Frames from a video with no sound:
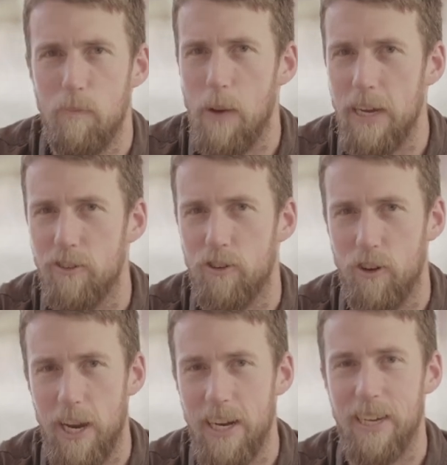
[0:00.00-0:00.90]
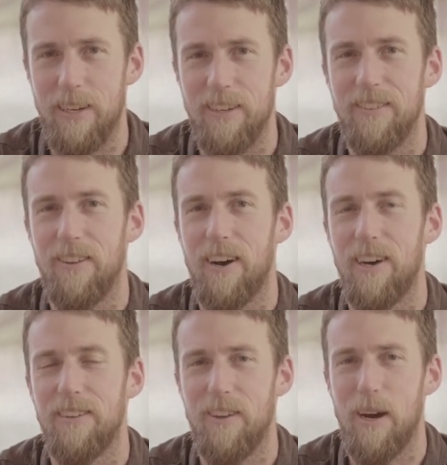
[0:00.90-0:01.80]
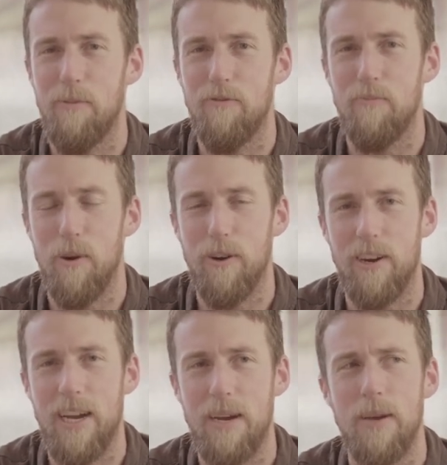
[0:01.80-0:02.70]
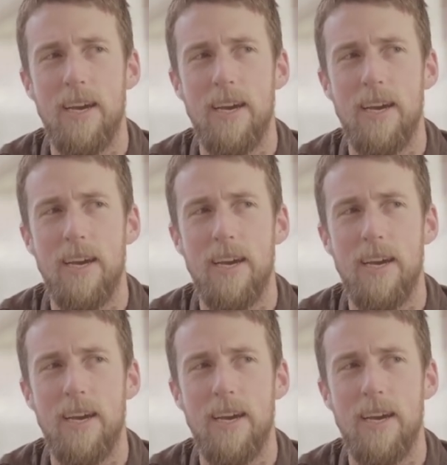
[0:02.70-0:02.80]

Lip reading: base training type of program